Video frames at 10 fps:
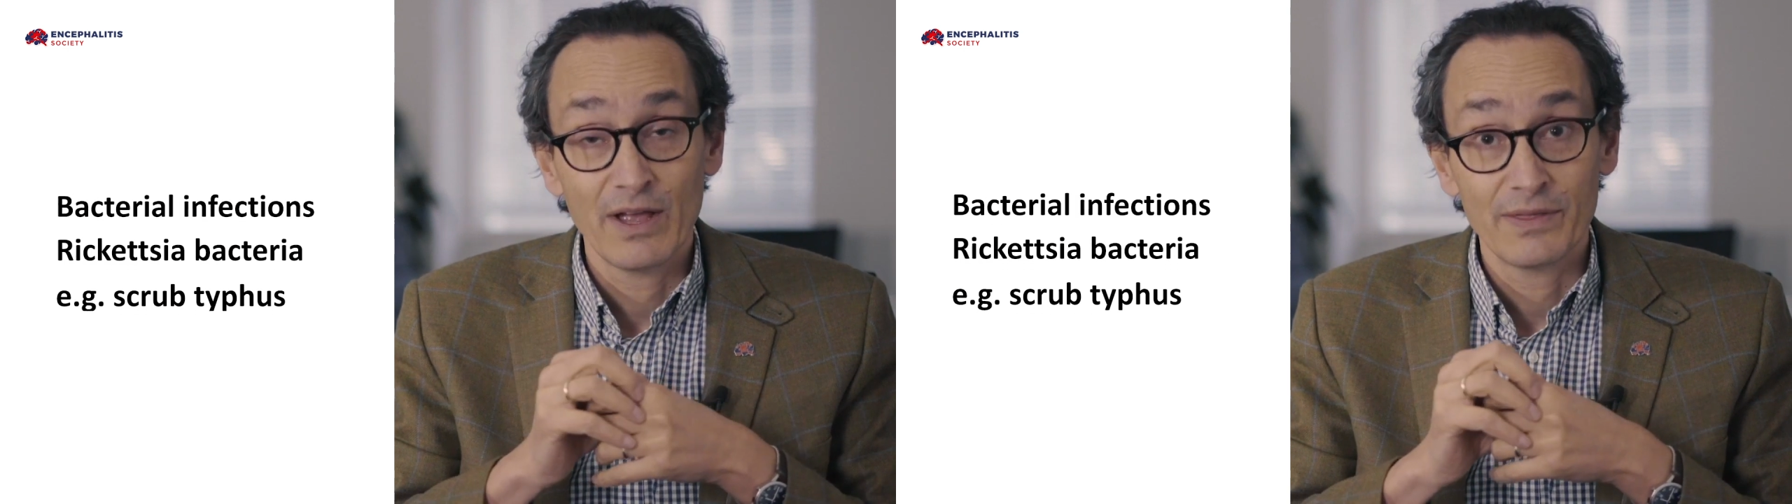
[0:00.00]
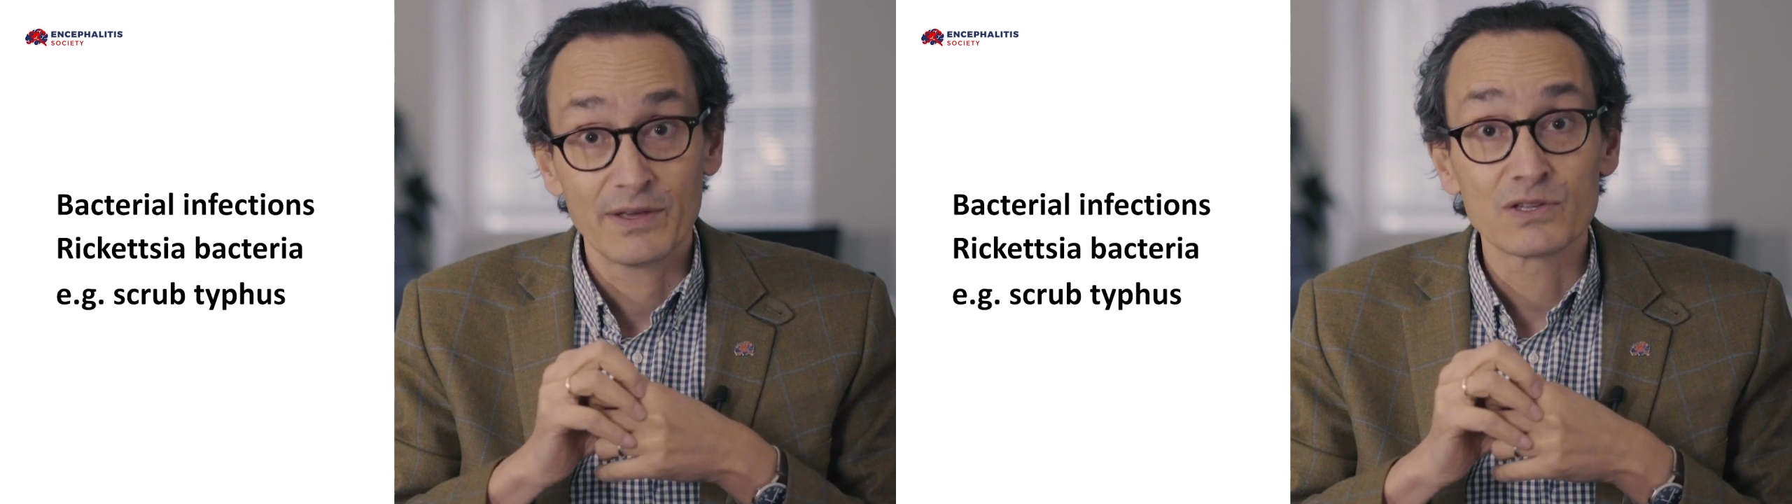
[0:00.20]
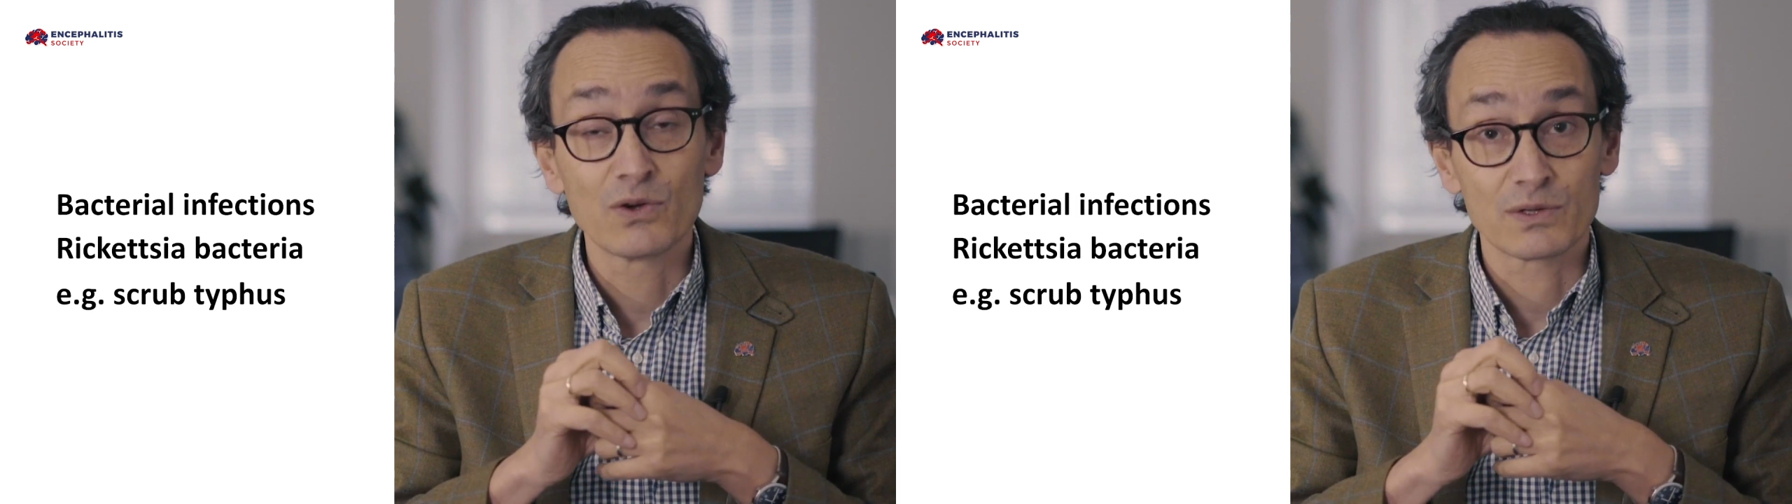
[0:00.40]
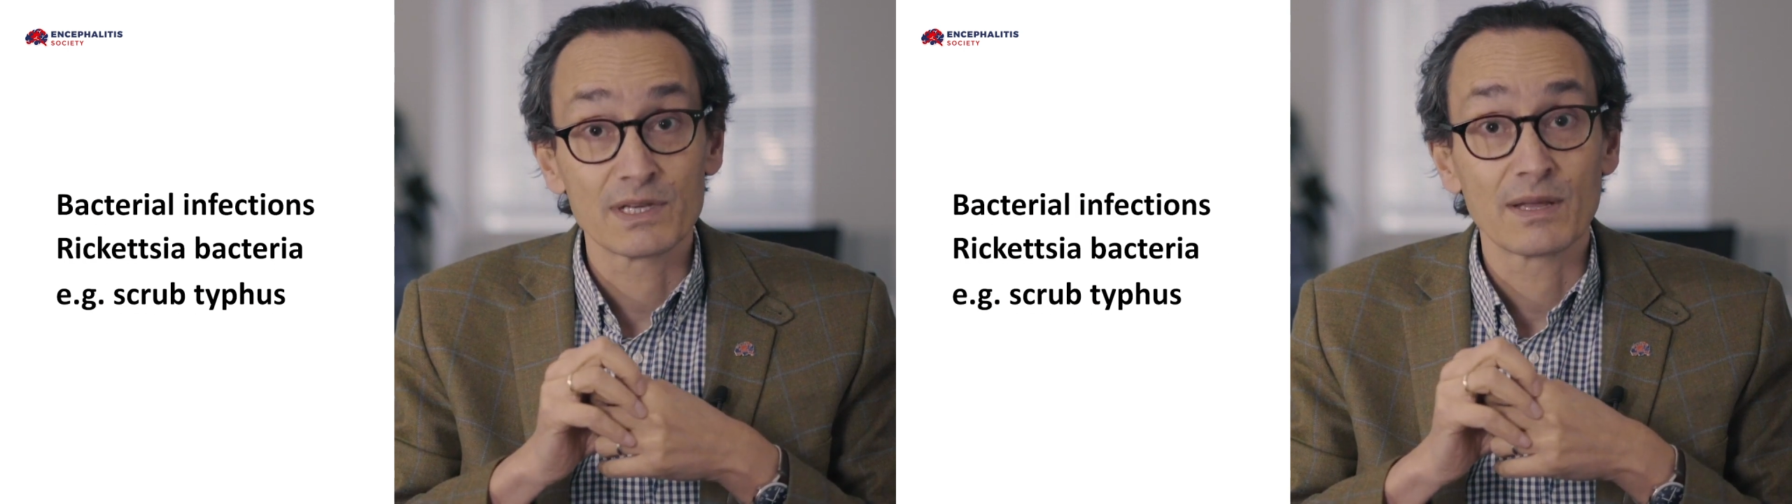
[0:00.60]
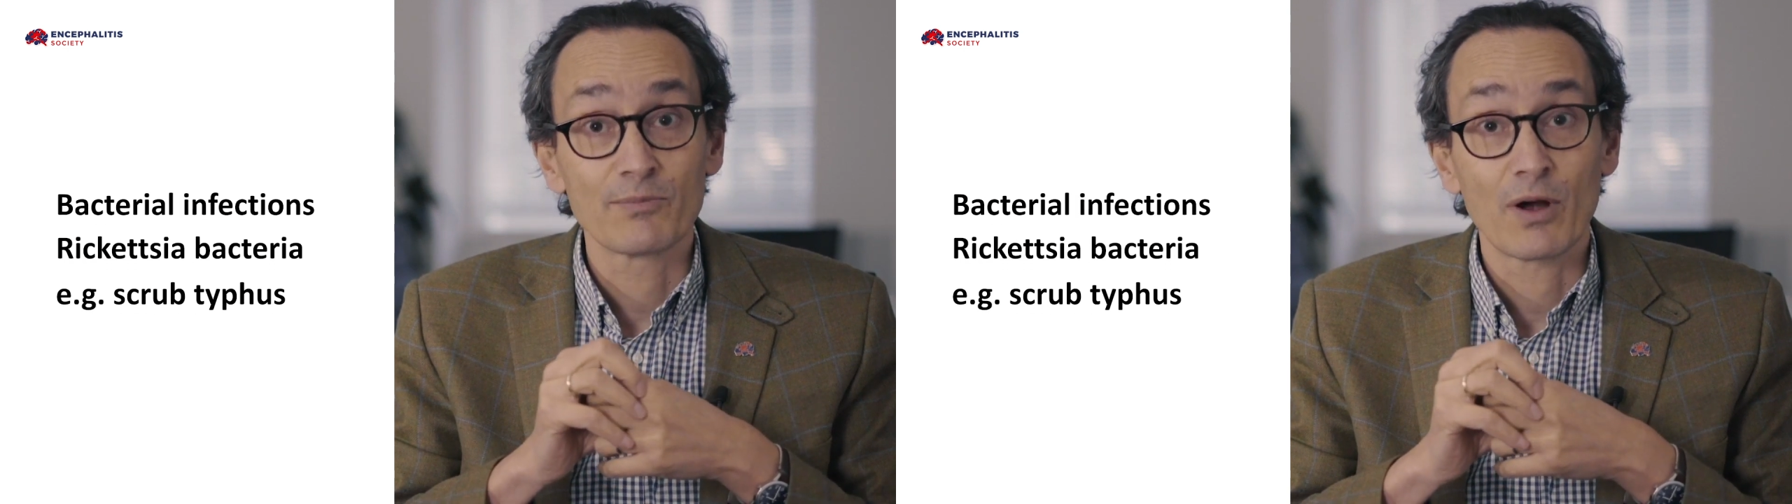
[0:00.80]
that's
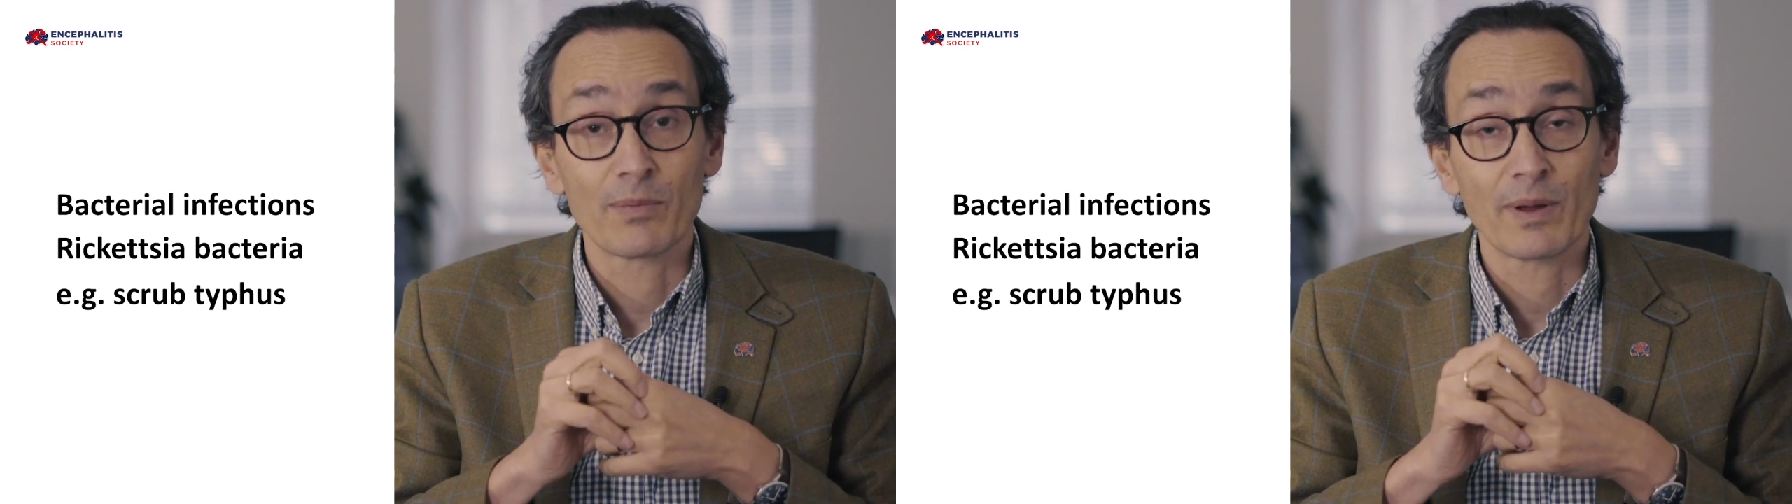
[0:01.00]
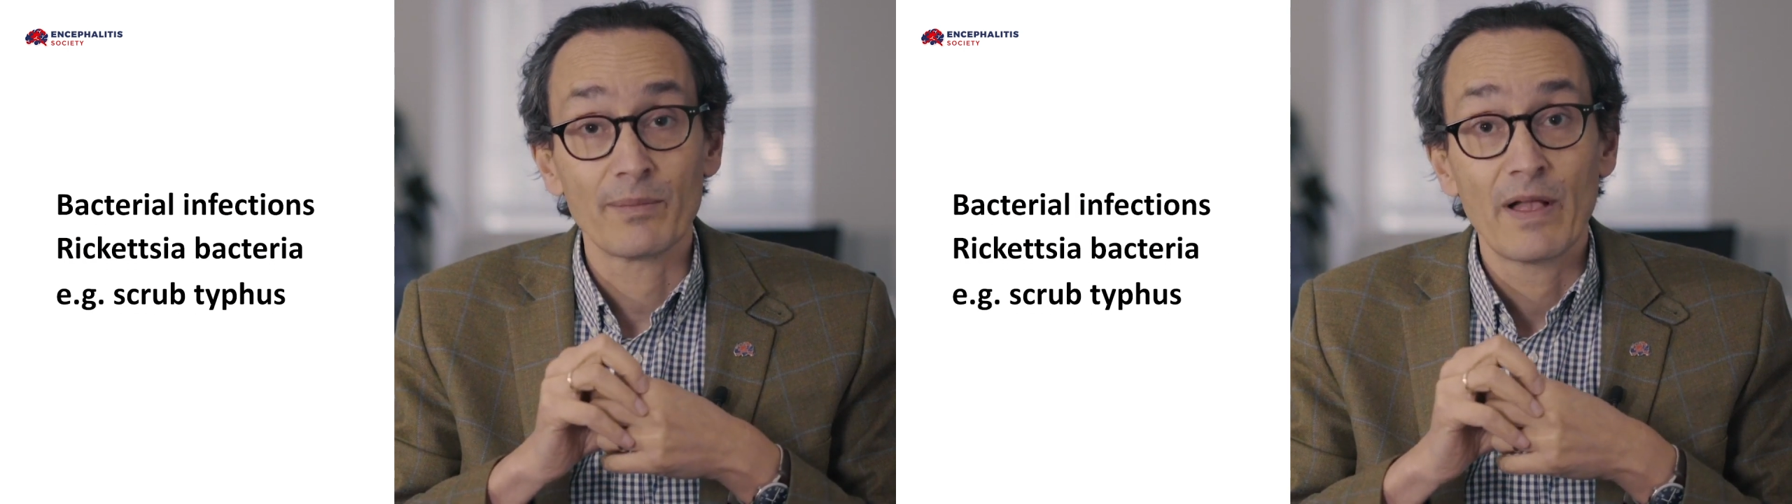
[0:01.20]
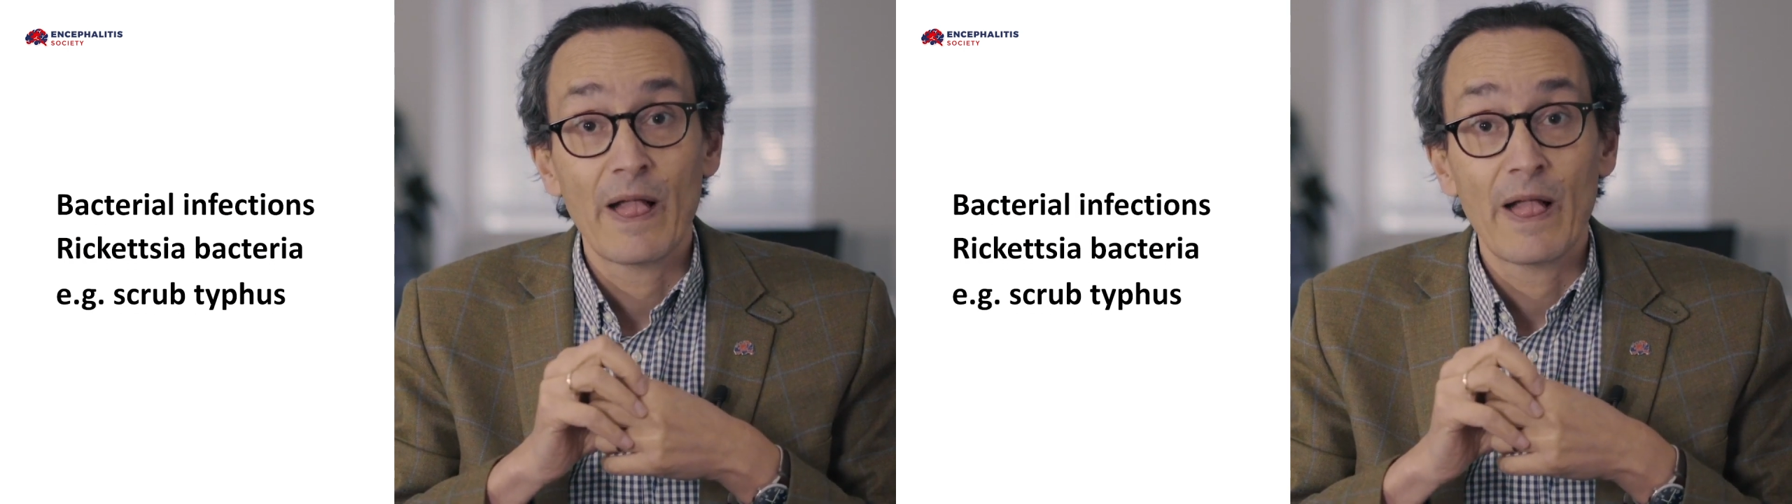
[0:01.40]
causing the problem.